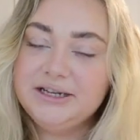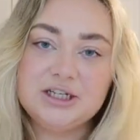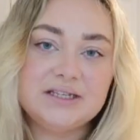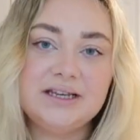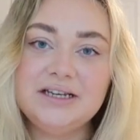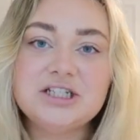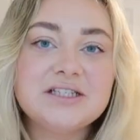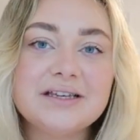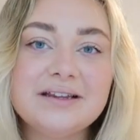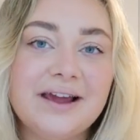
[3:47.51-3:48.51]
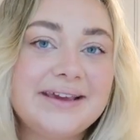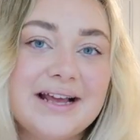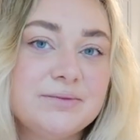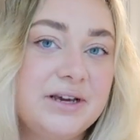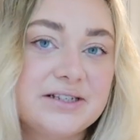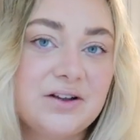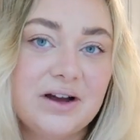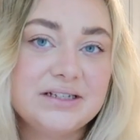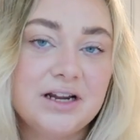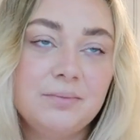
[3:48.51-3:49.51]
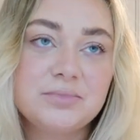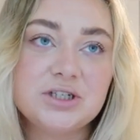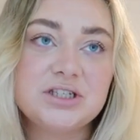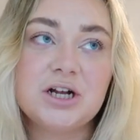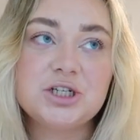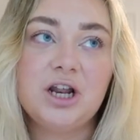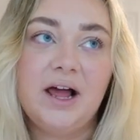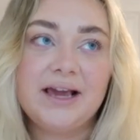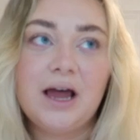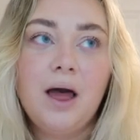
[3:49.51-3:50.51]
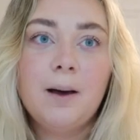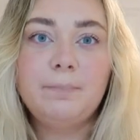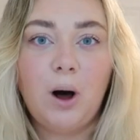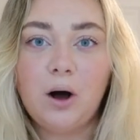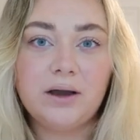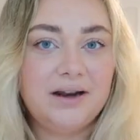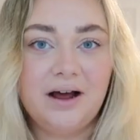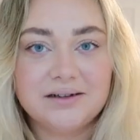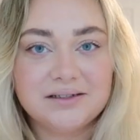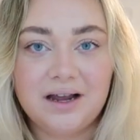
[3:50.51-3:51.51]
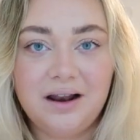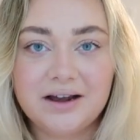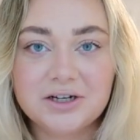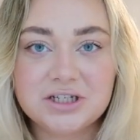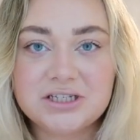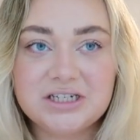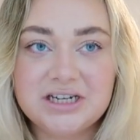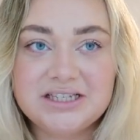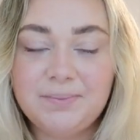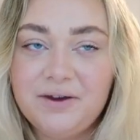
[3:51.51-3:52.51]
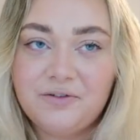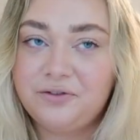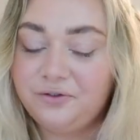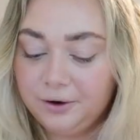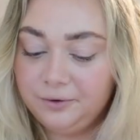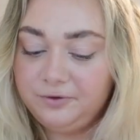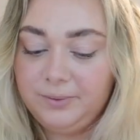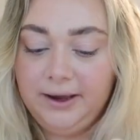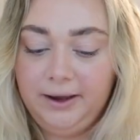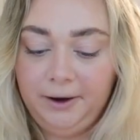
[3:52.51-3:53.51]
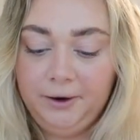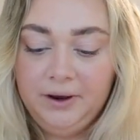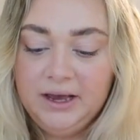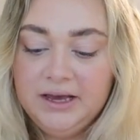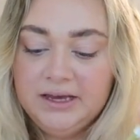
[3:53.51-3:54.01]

just it just like gets me excited. I'm just such a like bargain hunter. Like, I just, it's a bit of a thrill for me, you know?